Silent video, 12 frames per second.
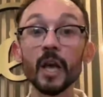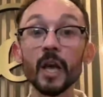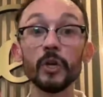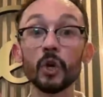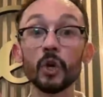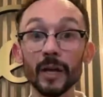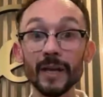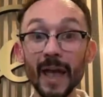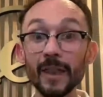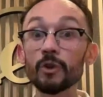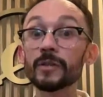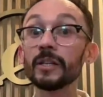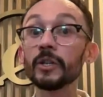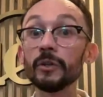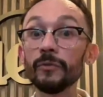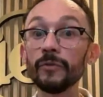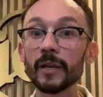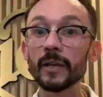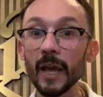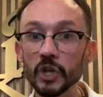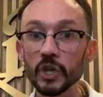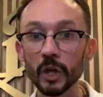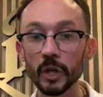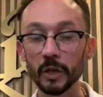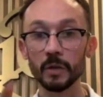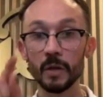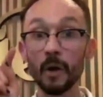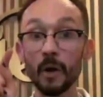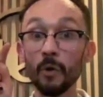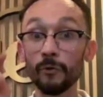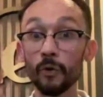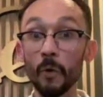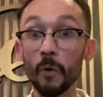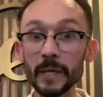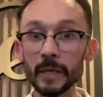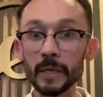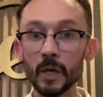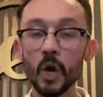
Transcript: you're gonna get your certification from me,